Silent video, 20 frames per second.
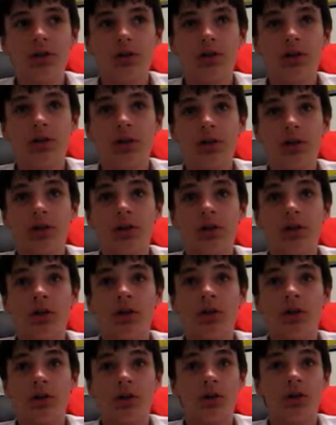Like,
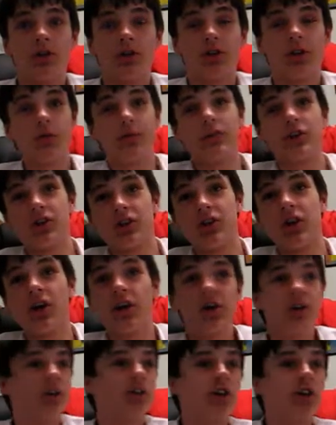he discovers this guy, this